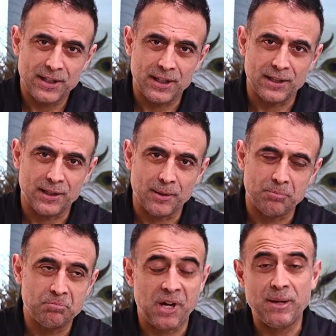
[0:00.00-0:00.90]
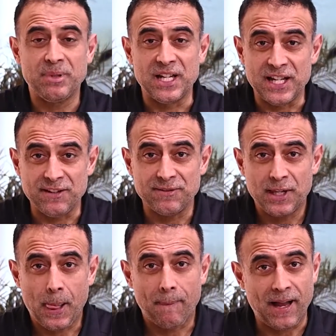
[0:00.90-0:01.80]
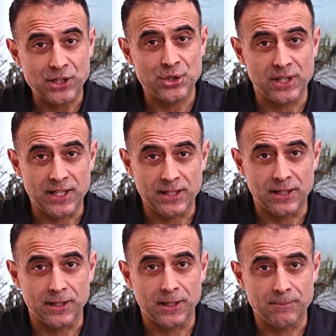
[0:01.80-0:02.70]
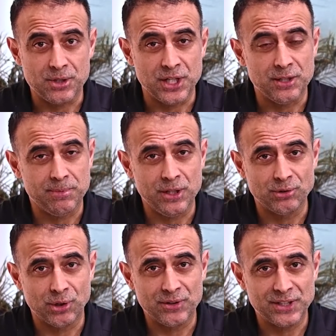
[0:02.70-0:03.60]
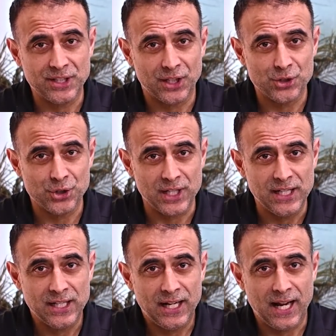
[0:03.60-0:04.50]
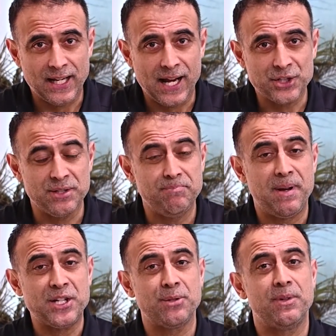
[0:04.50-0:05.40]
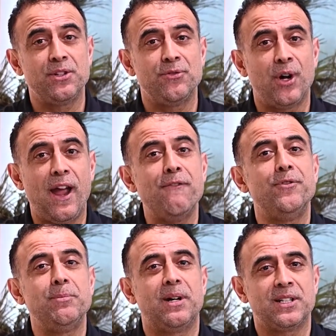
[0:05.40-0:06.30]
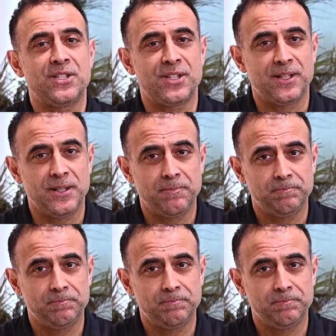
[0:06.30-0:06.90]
I believe, actually GDP growth in the country and actually betterment for every Pakistani.